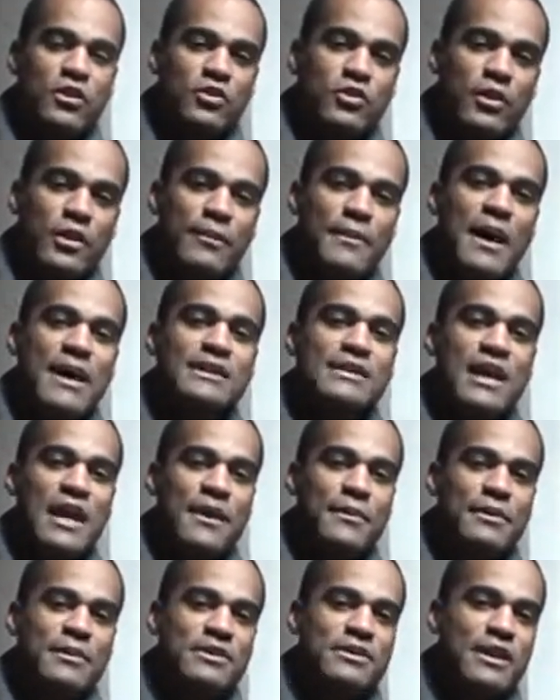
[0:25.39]
During my
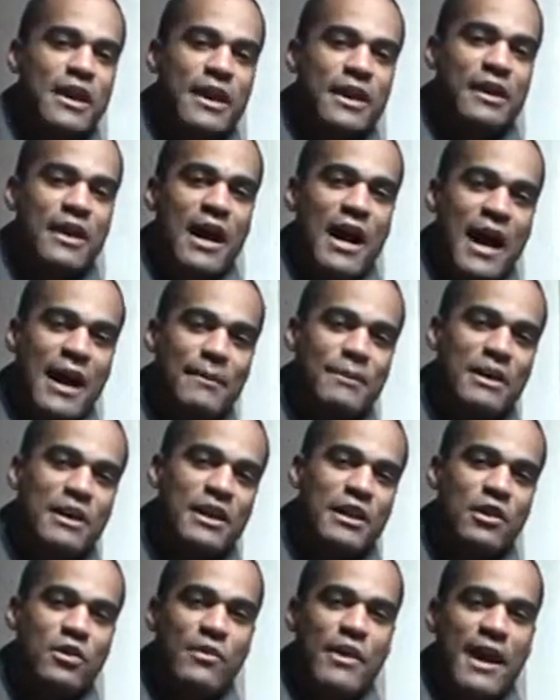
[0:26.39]
time in China, I'm
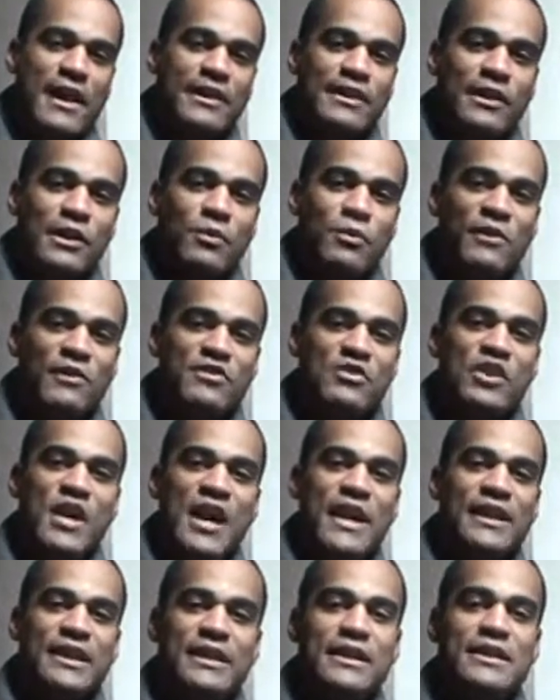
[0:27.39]
interacting with
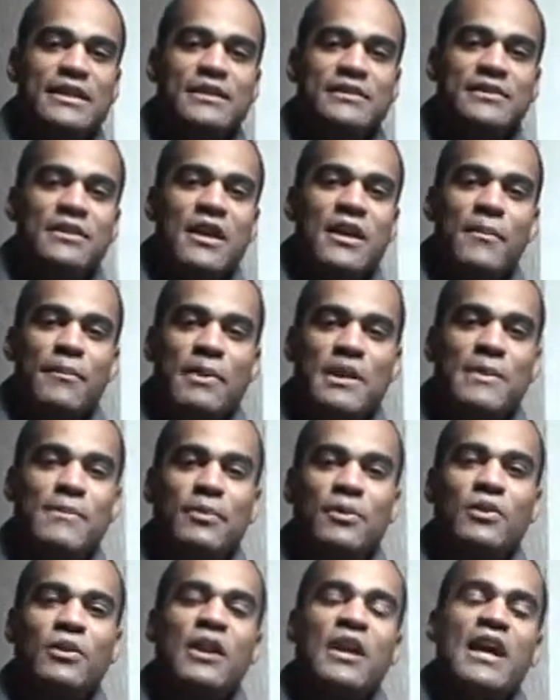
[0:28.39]
Chinese
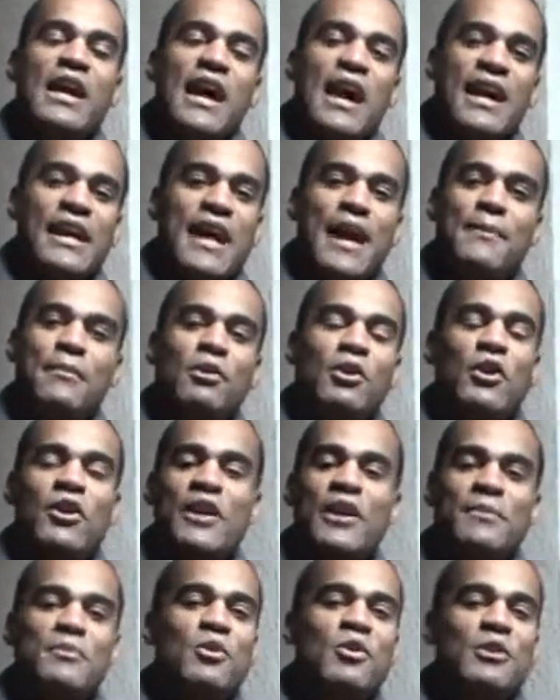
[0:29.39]
people, and I'm
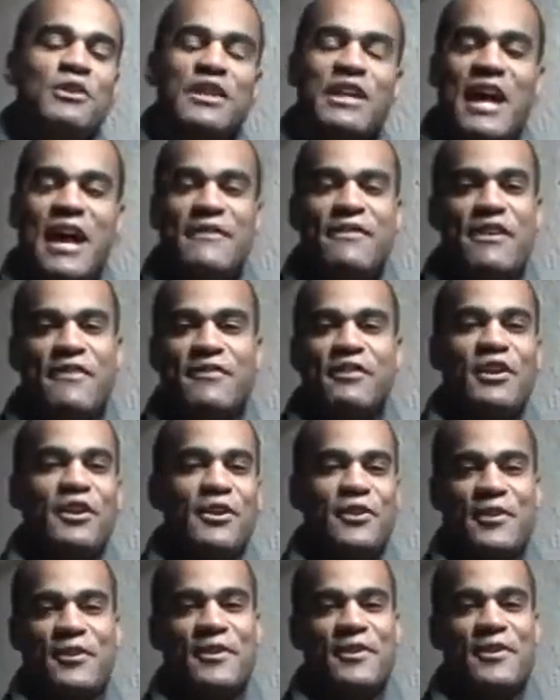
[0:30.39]
learning more than I've ever
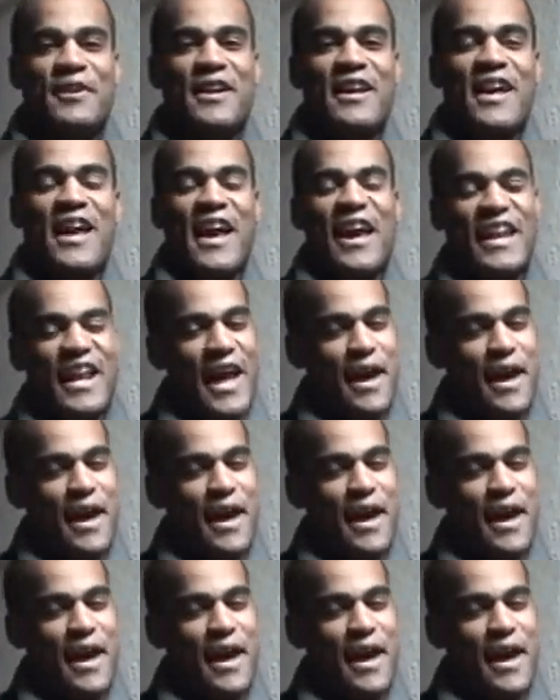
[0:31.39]
learned. And